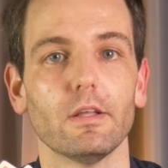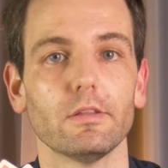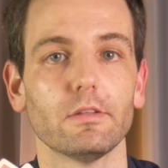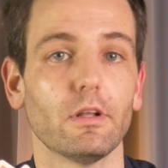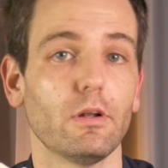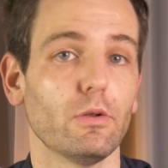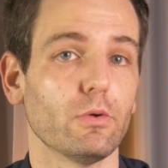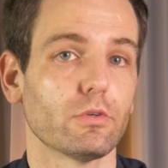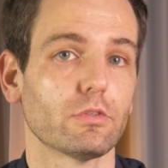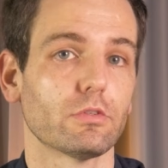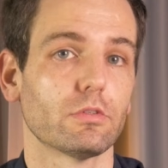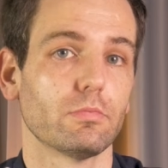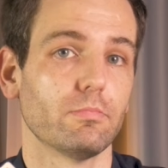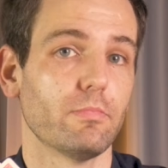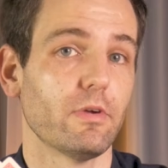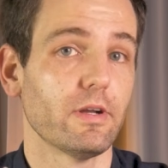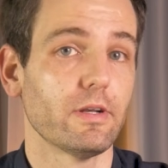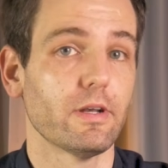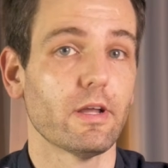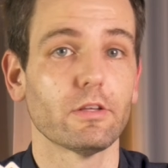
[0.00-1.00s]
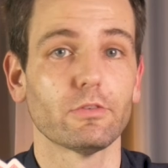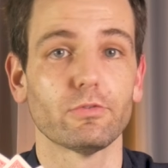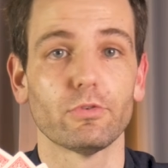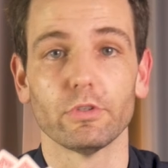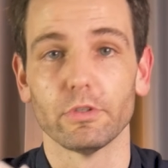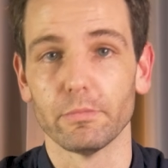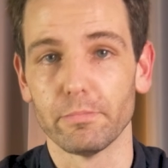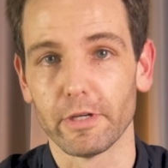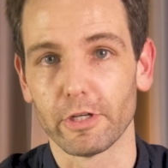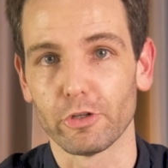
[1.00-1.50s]
that looks very nice for
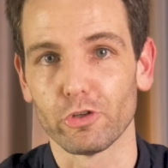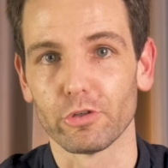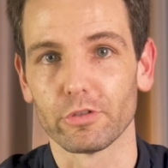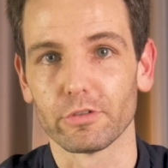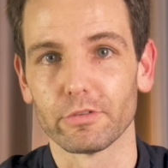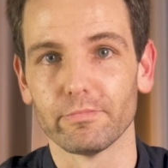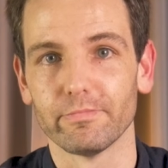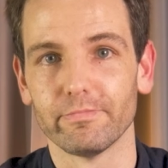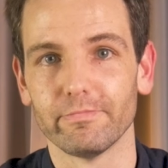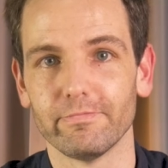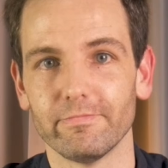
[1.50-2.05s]
the pictures.